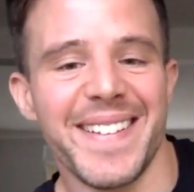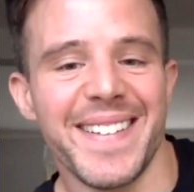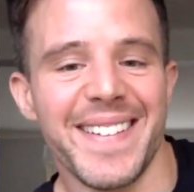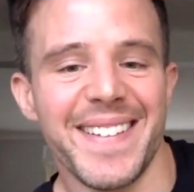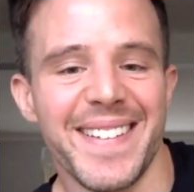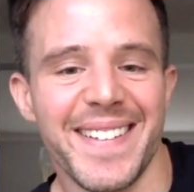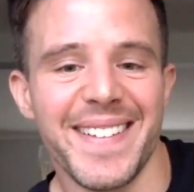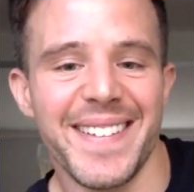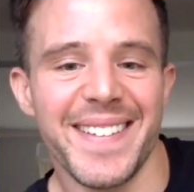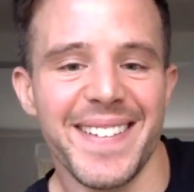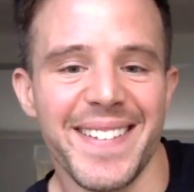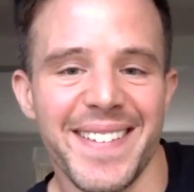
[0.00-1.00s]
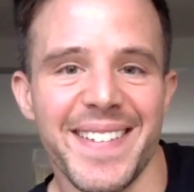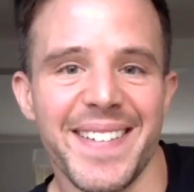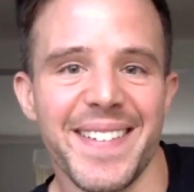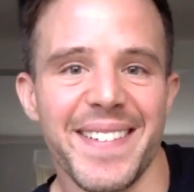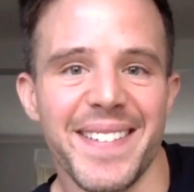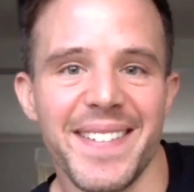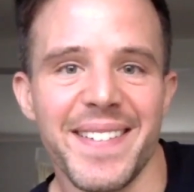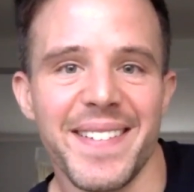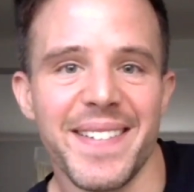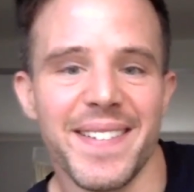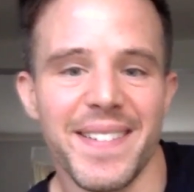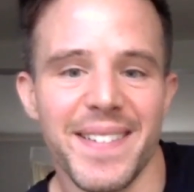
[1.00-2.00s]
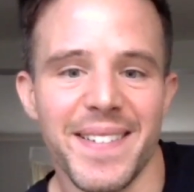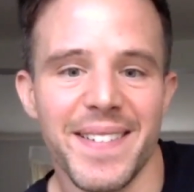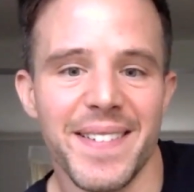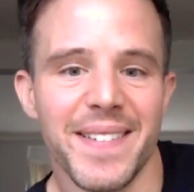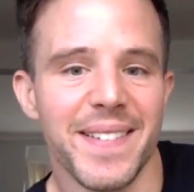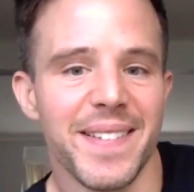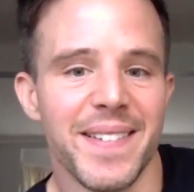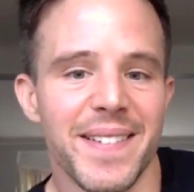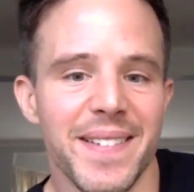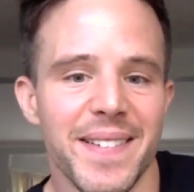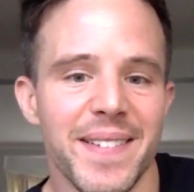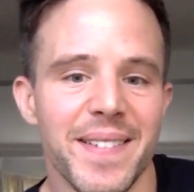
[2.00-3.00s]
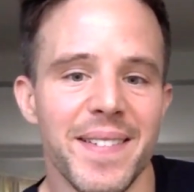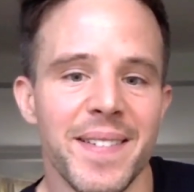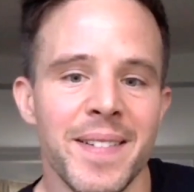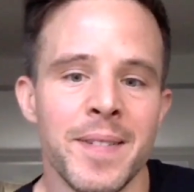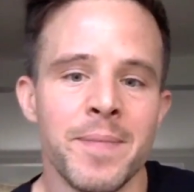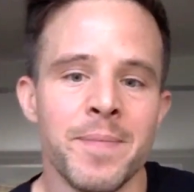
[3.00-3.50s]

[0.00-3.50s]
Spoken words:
(silent)